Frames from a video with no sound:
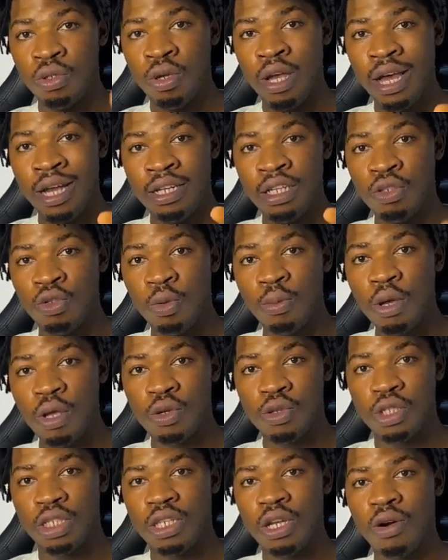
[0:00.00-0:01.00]
any domain
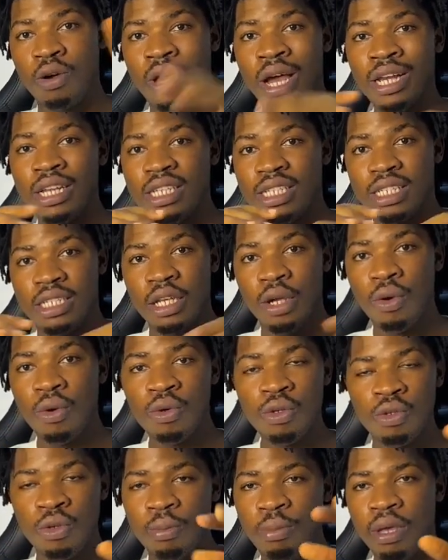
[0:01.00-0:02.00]
you sell. Any
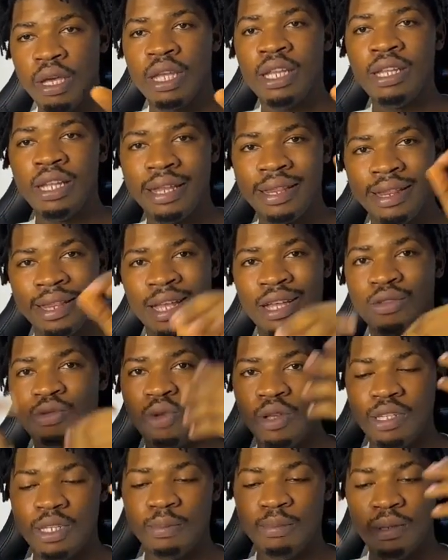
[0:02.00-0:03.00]
sale you make, they take
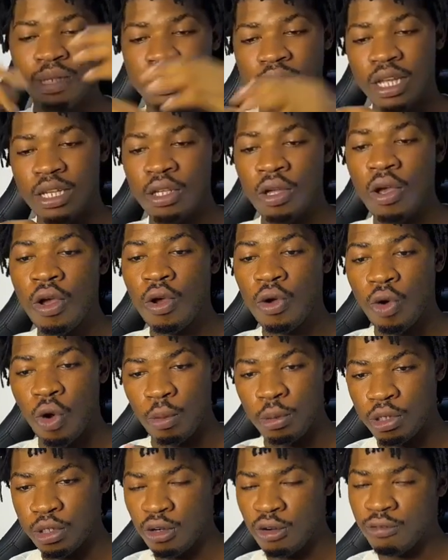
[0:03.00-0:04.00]
20%
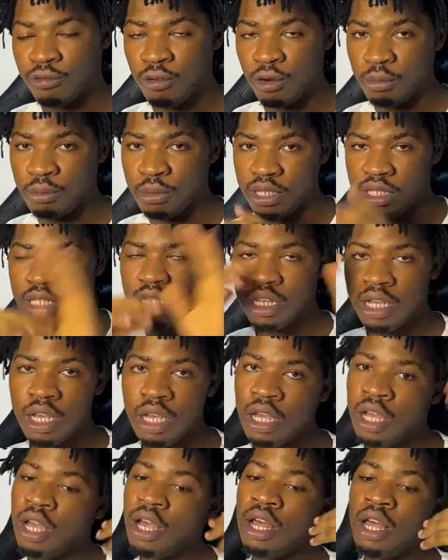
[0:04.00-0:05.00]
commission from it.
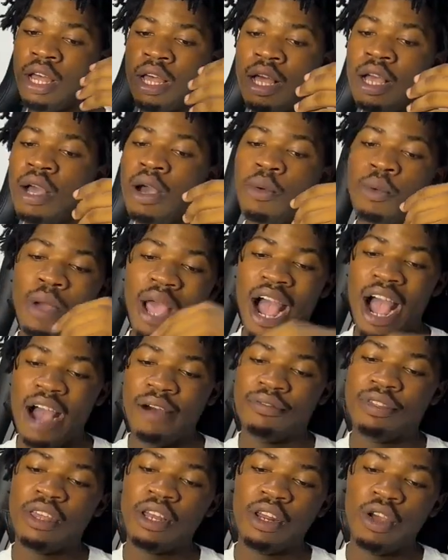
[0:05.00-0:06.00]
We
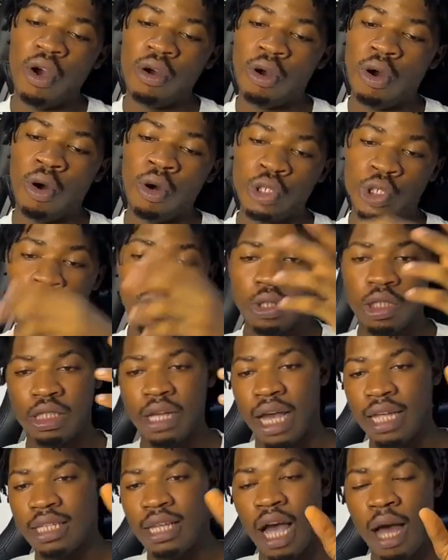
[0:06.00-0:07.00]
have three auction
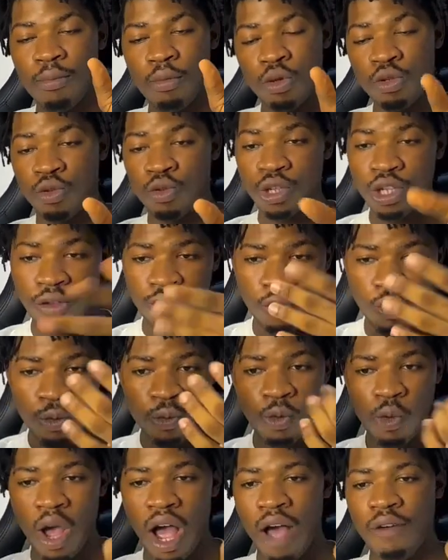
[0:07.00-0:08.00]
sites I'm going to give you.
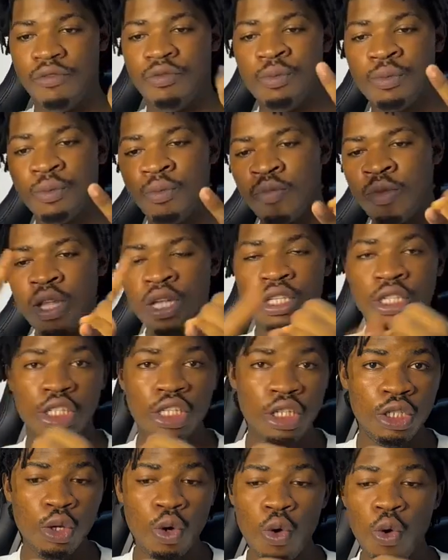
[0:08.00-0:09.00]
We have
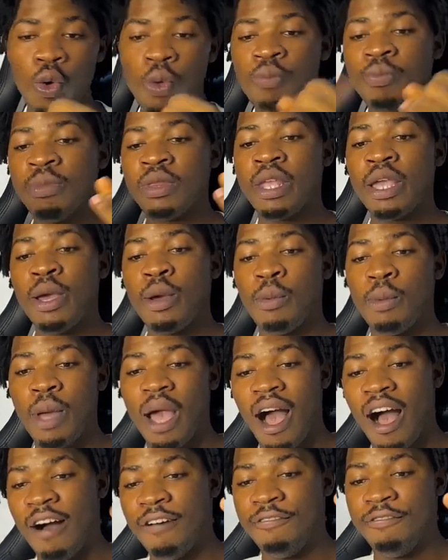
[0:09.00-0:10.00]
Sido, we
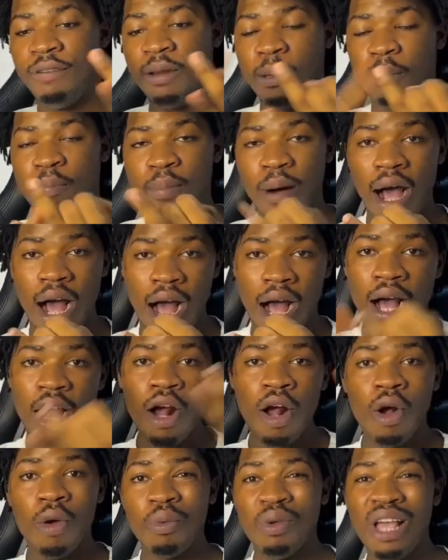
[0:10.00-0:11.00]
have Flipper,
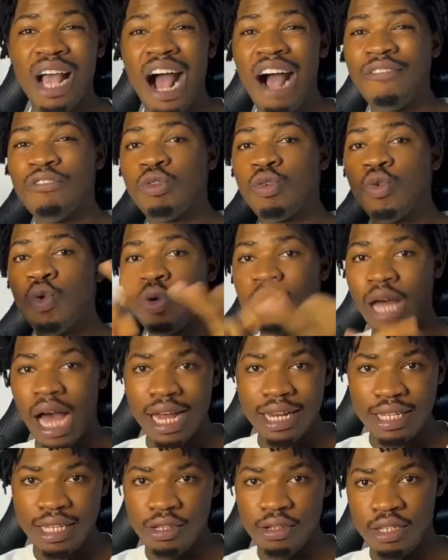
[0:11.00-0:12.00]
we have
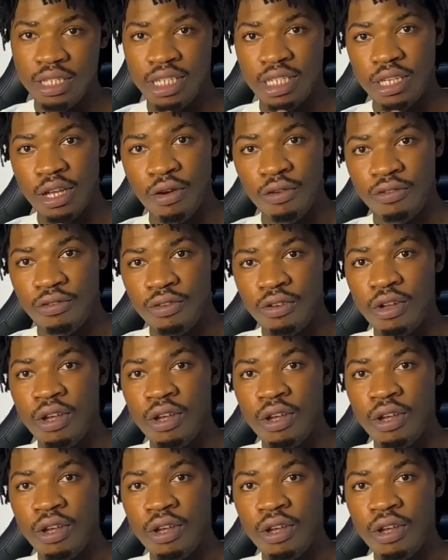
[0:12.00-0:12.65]
GoDaddy itself.